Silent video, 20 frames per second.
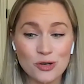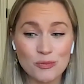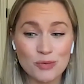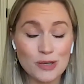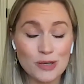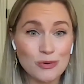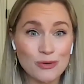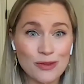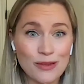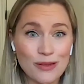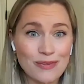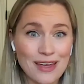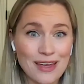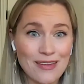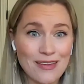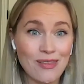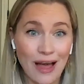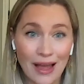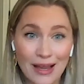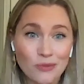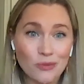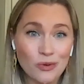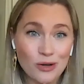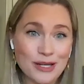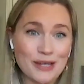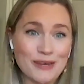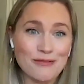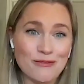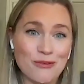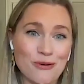people that they like
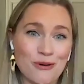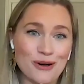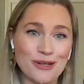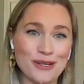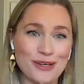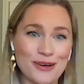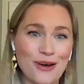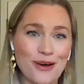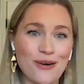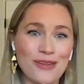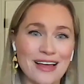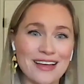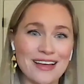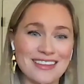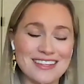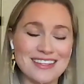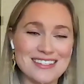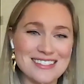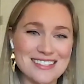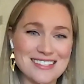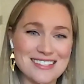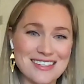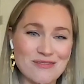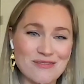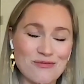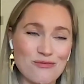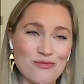working for, like that's